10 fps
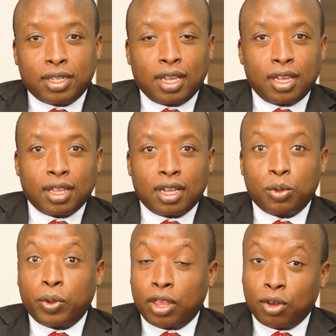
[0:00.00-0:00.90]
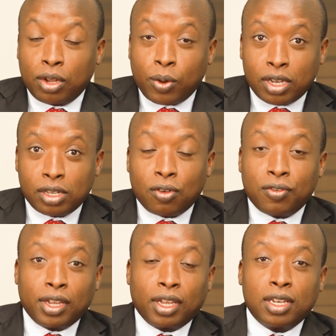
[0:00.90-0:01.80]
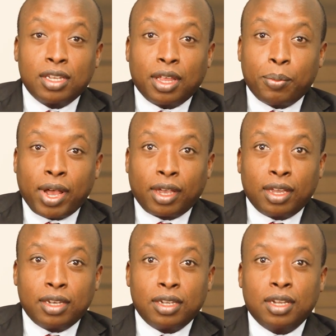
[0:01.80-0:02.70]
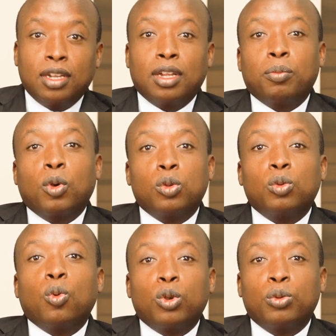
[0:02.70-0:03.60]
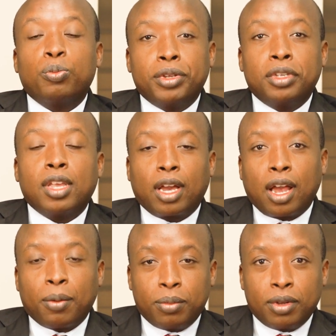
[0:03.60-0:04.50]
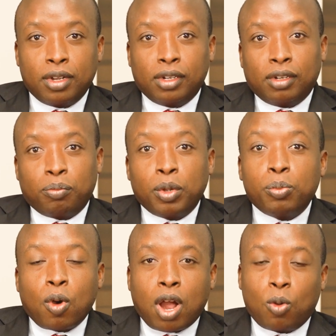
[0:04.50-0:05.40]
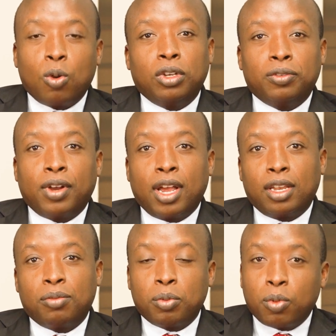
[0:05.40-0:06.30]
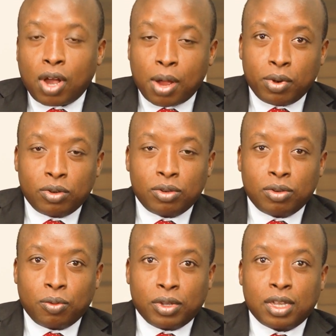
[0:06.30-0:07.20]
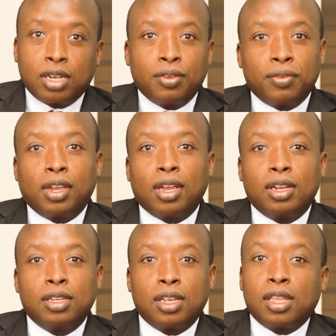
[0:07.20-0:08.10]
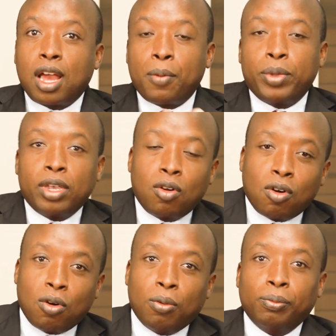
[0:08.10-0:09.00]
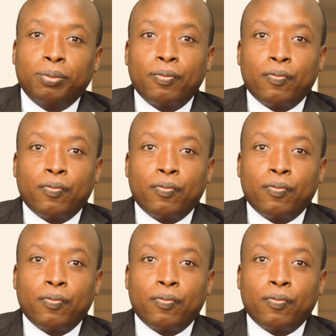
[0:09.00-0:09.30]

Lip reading: saying that we are the only ones offering it in the market because we want to bridge the gap. People are qualified, people come out with certificates, either a BCom